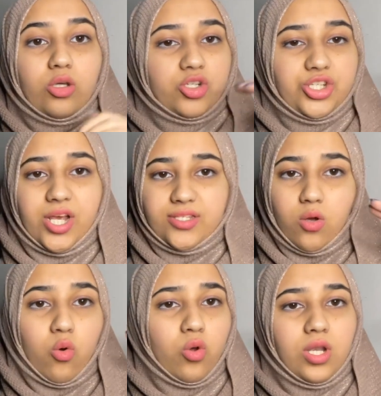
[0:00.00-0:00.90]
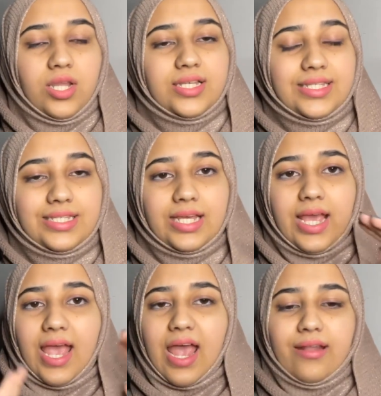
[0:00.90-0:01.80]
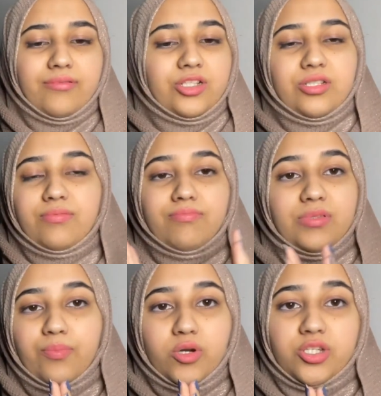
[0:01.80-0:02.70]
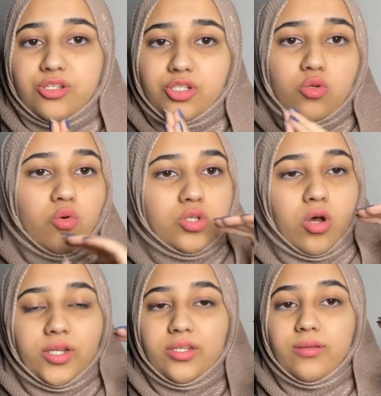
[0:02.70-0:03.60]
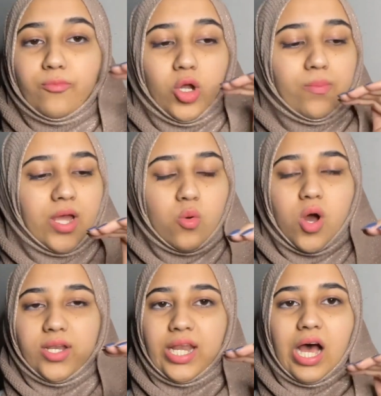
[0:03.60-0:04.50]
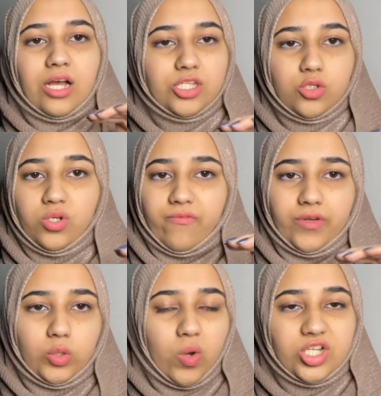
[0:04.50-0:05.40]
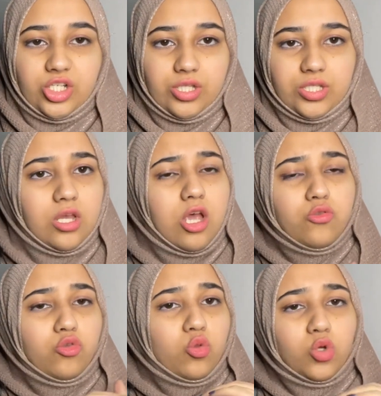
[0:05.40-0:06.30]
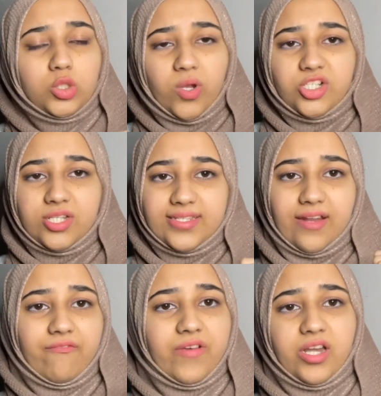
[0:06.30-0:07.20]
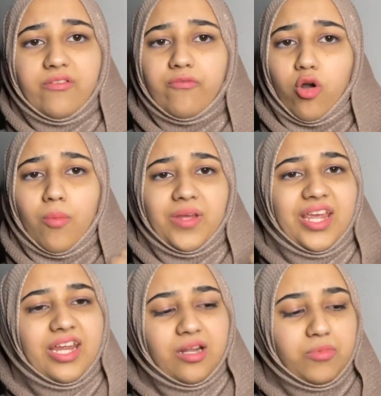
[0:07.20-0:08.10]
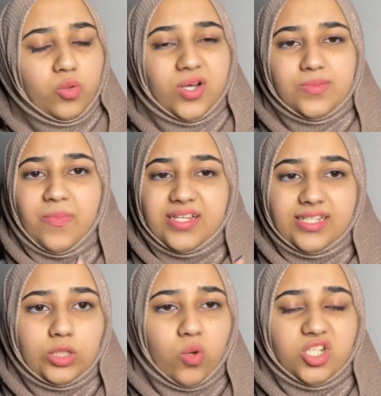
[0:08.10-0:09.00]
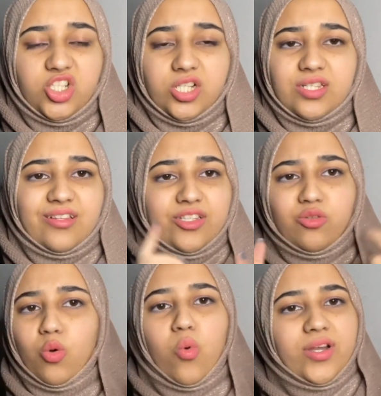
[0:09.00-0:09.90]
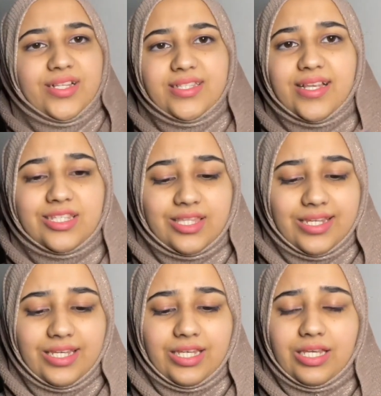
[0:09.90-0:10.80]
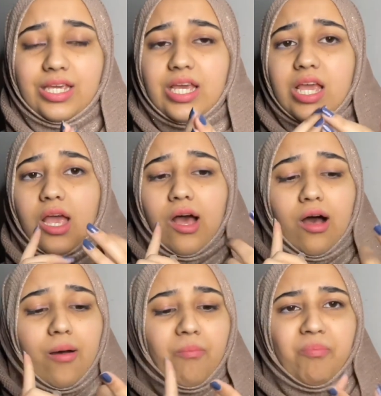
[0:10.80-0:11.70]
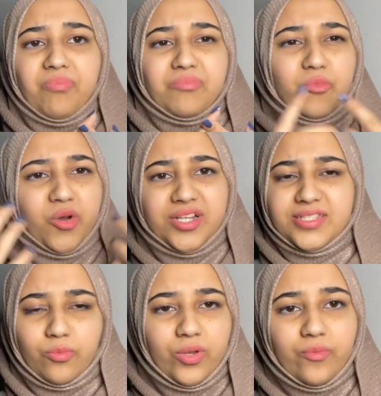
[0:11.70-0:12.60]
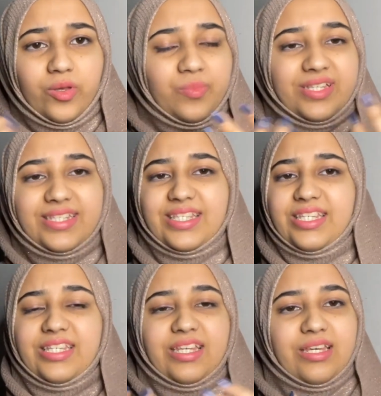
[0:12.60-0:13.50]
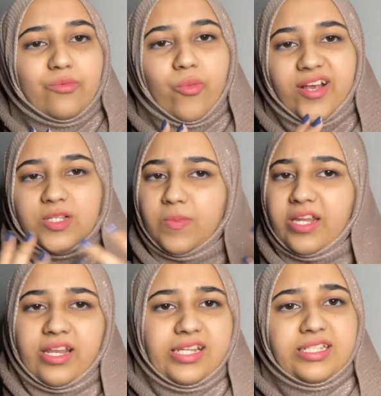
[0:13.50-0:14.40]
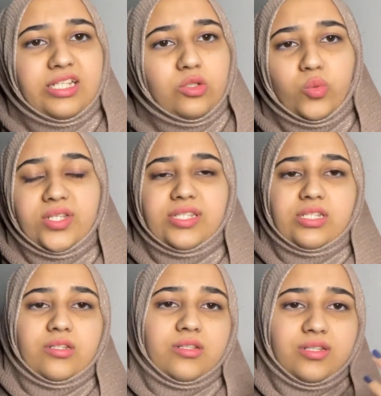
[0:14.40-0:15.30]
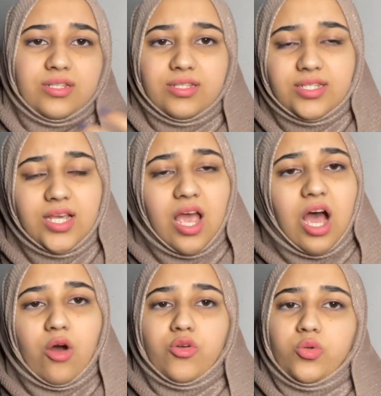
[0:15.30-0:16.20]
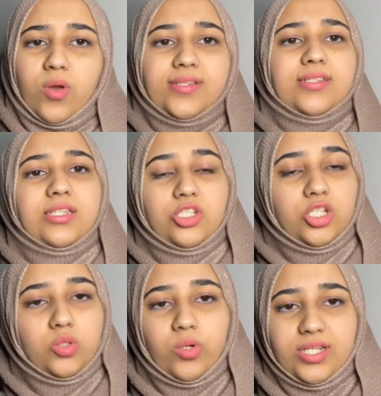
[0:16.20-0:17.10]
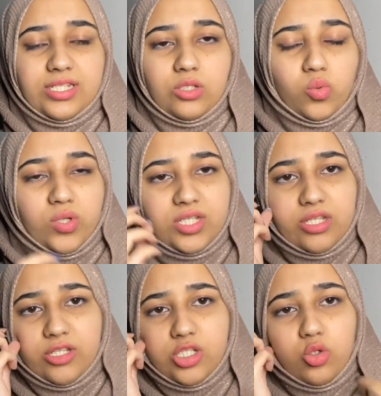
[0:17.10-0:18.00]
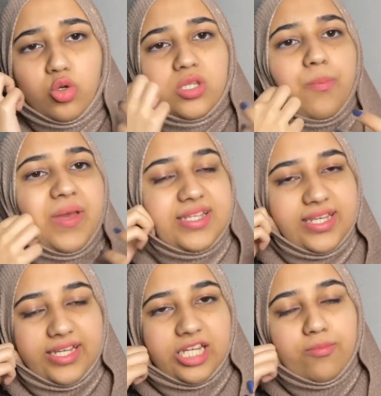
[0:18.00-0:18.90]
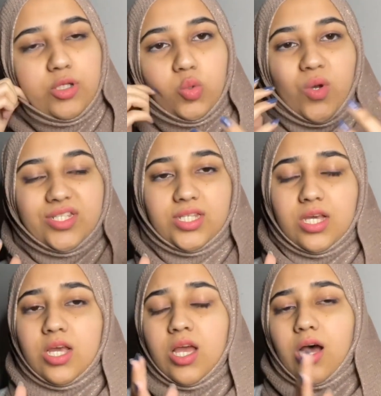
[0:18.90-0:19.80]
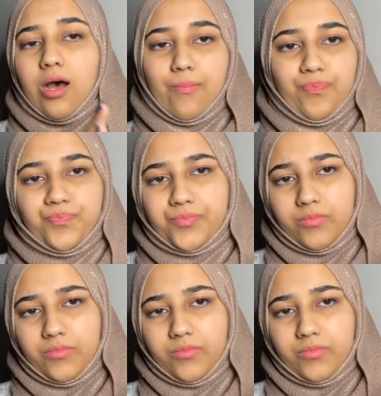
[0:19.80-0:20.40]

or she has a whole list and just the person just goes on one by one and asks you different questions. So those questions can vary from AWS basic questions like, you know, what is S3? Um, what is V V P C? Explain an EC2 instance. How do you SSH into an EC2 instance? You know, the basic AWS um,